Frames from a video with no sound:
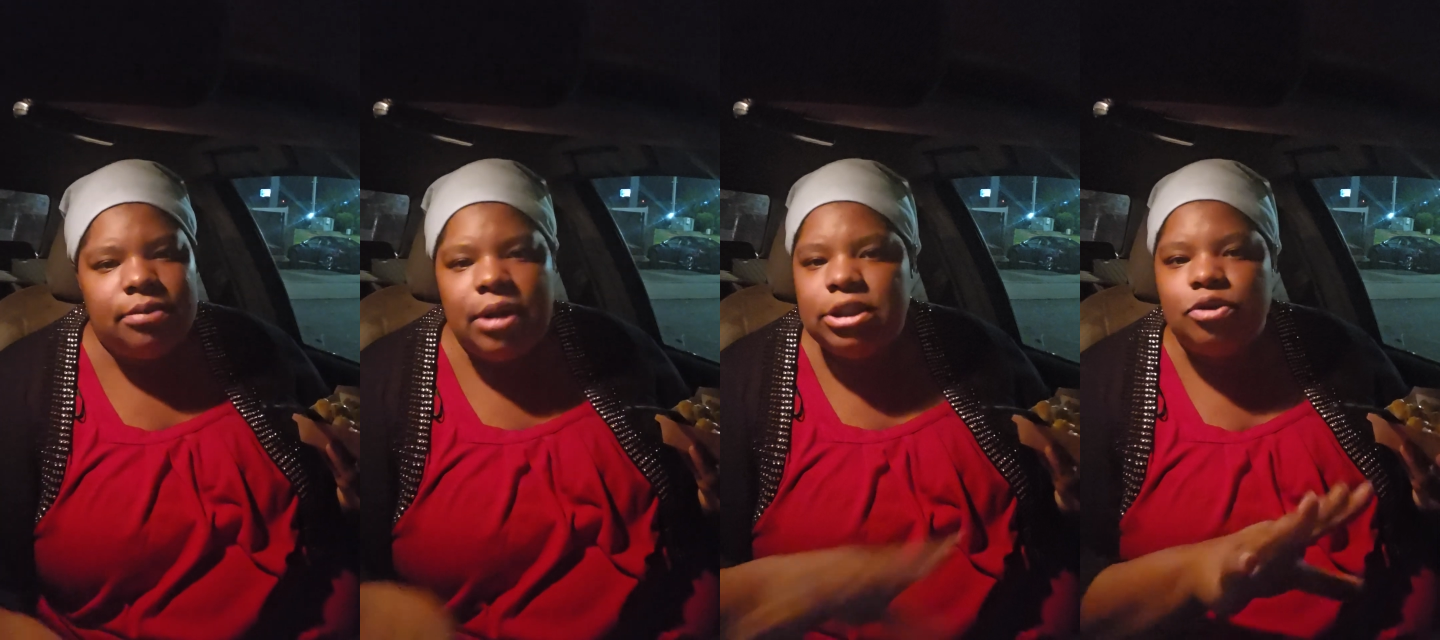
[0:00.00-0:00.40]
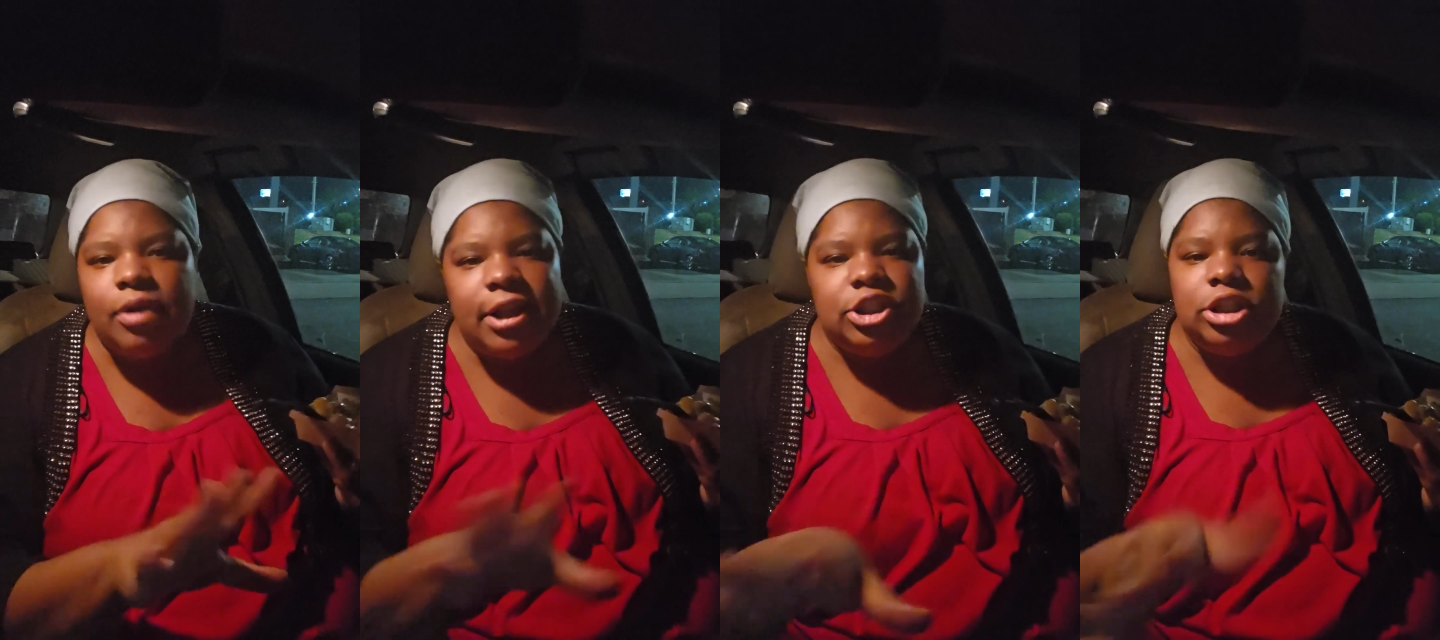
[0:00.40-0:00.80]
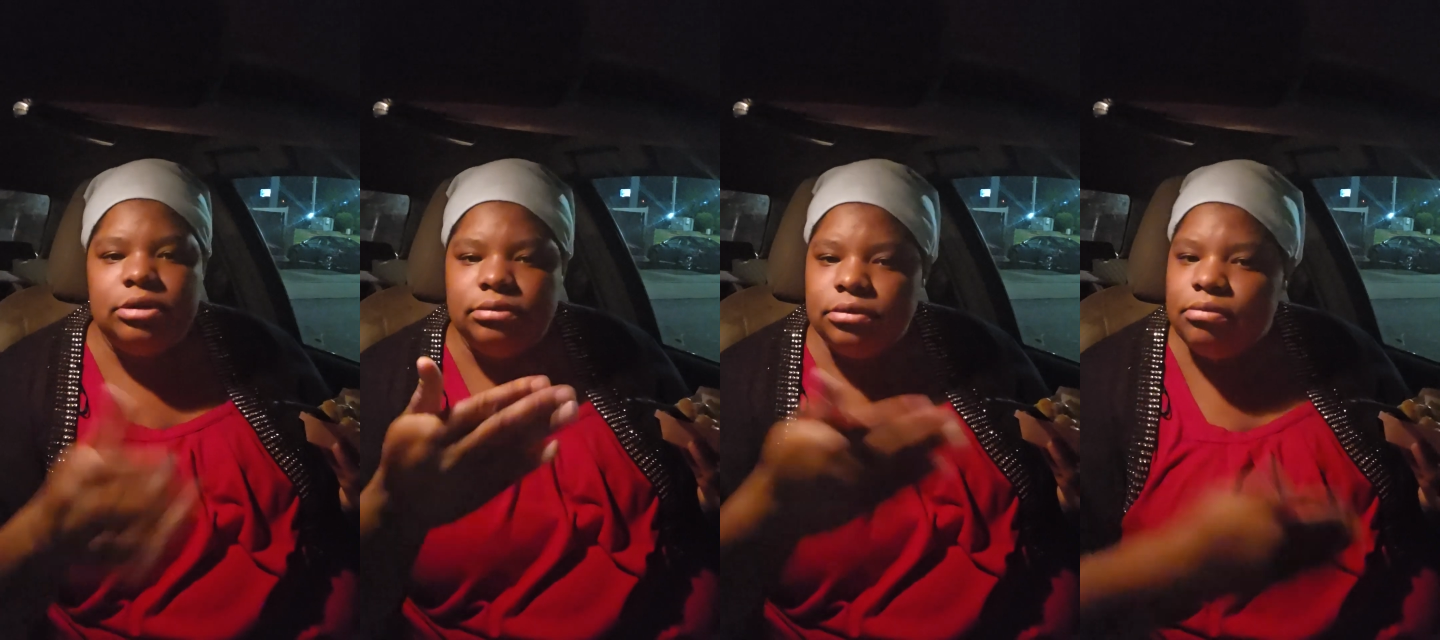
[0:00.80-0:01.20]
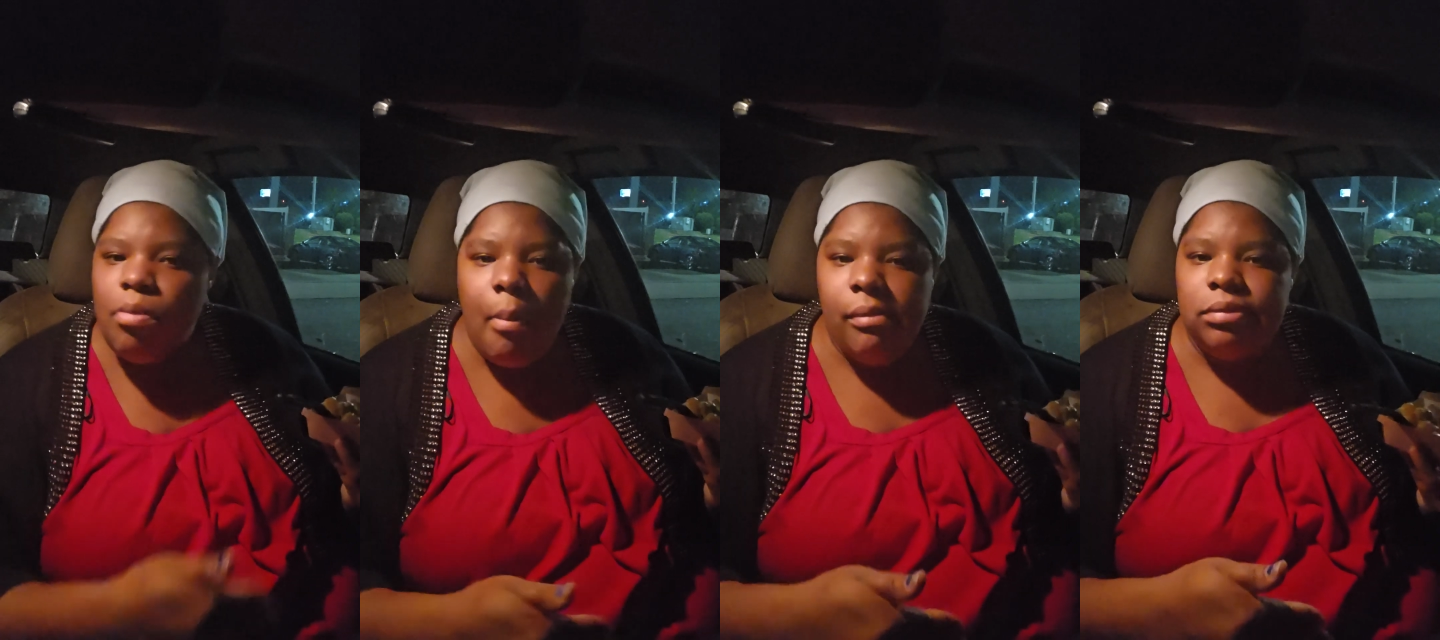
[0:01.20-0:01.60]
I'm not scratching
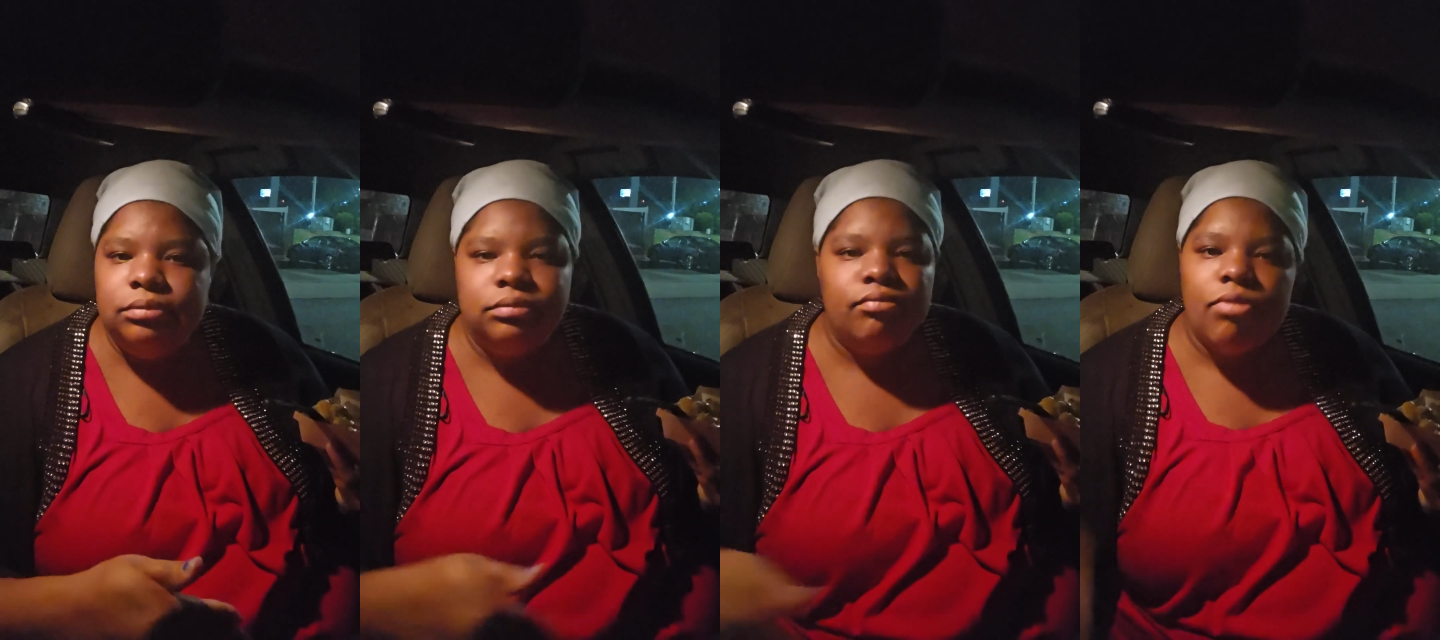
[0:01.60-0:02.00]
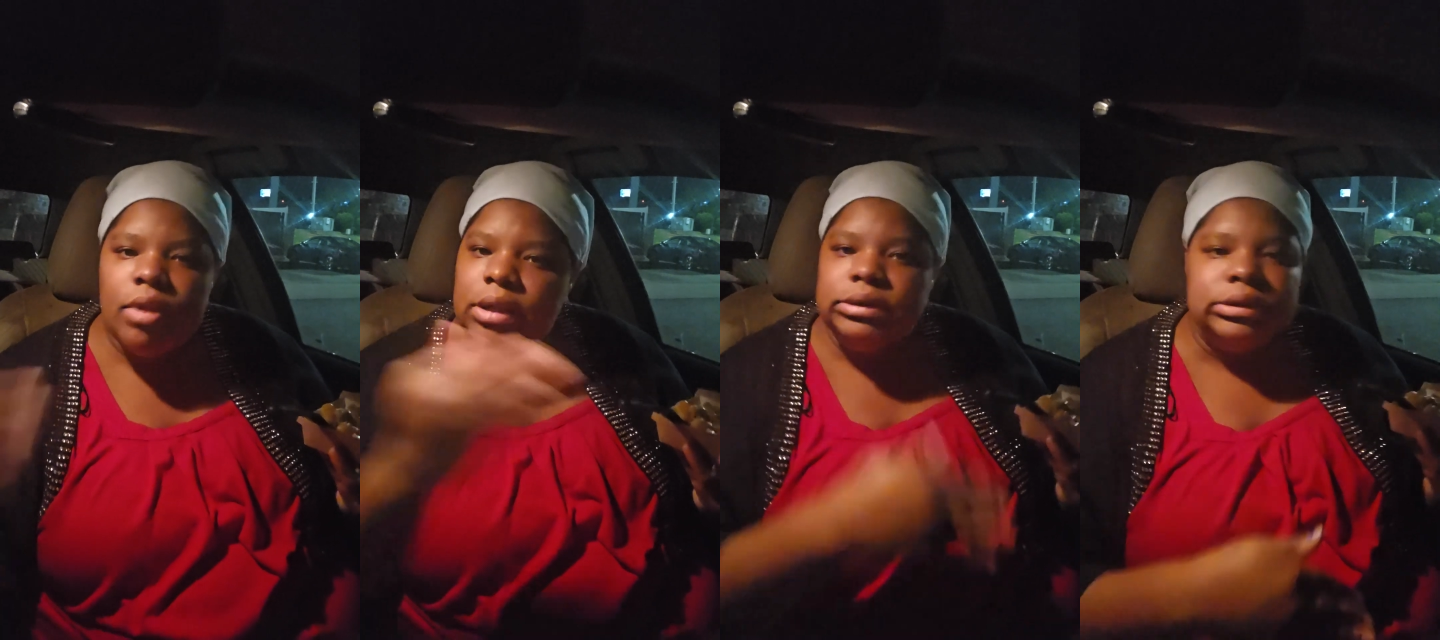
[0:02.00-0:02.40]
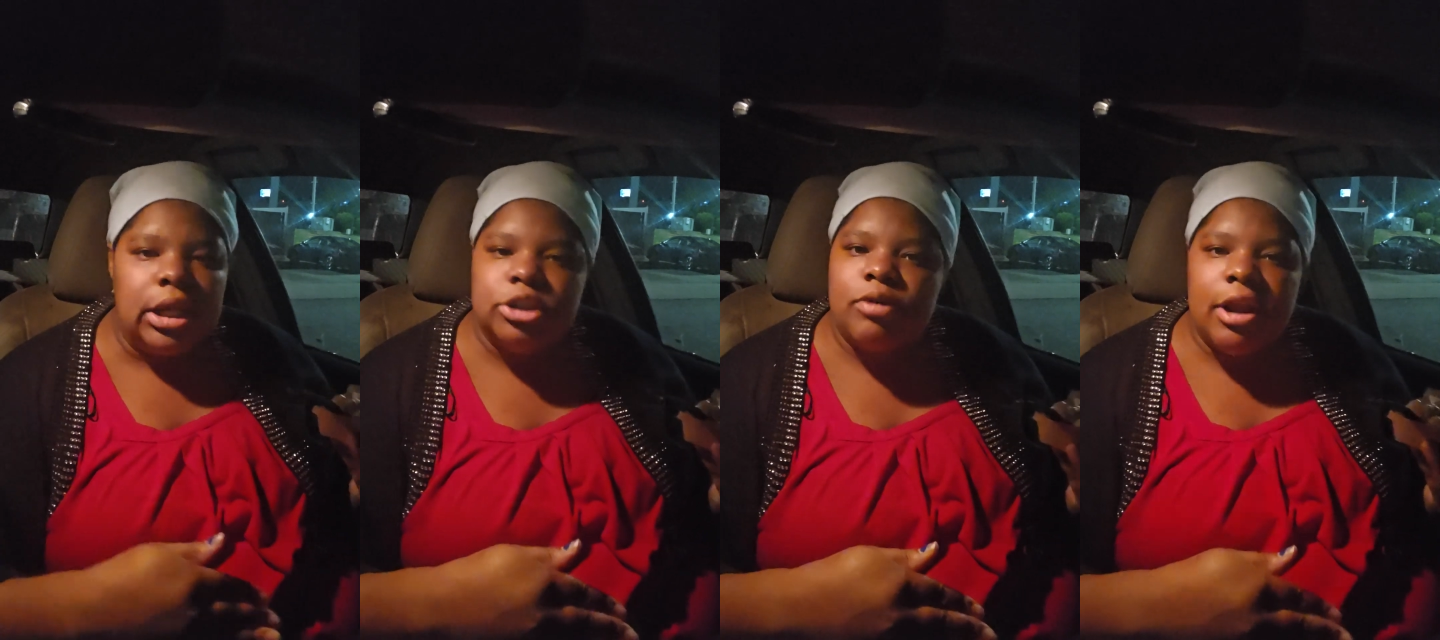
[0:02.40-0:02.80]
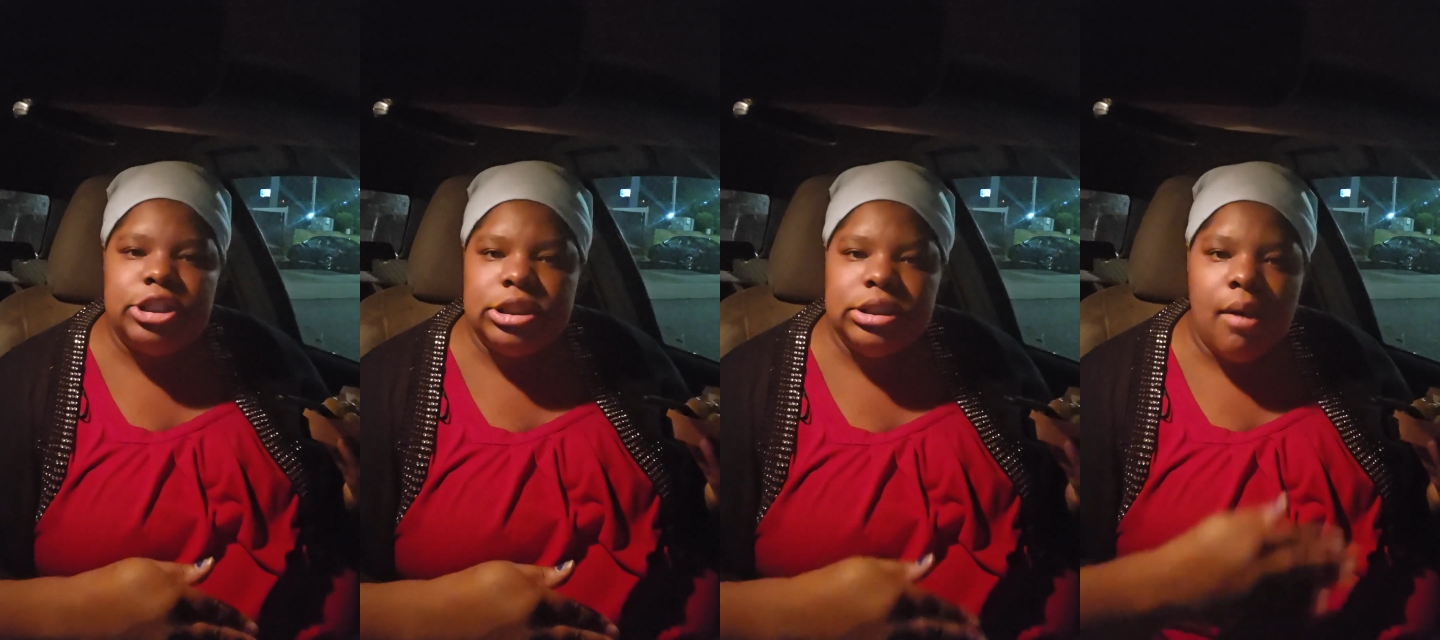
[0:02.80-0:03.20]

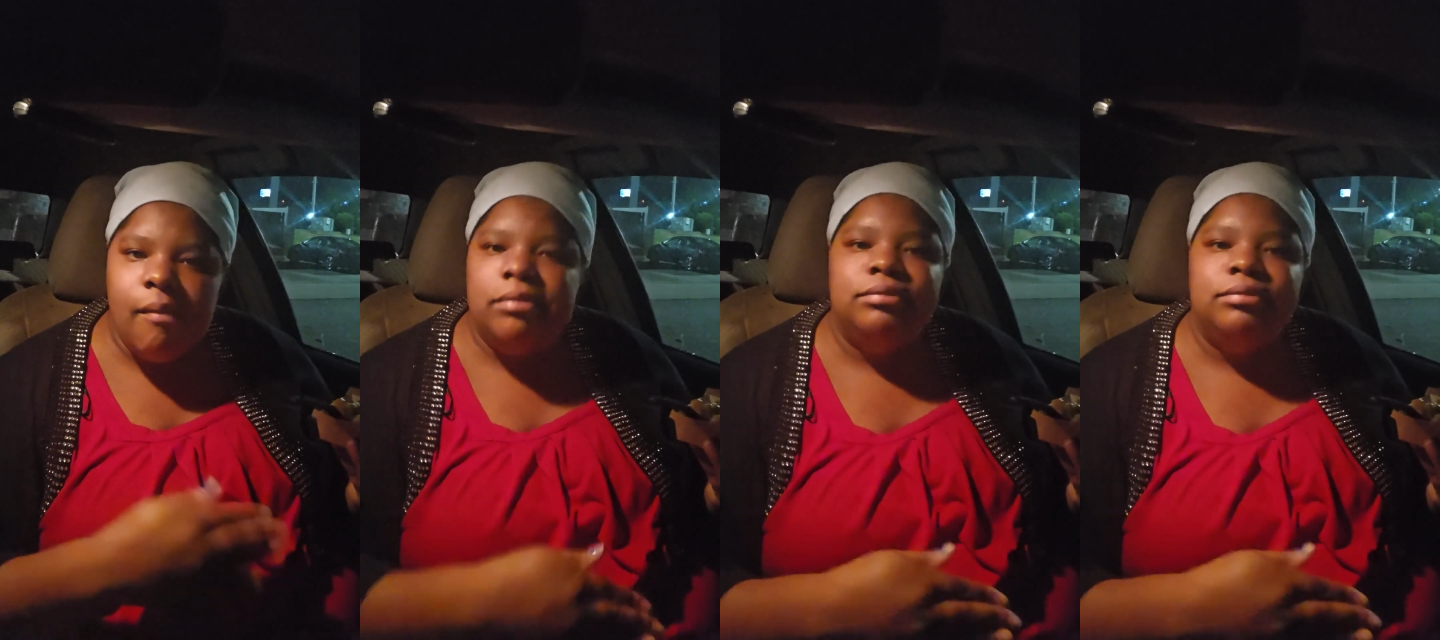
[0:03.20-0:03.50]
the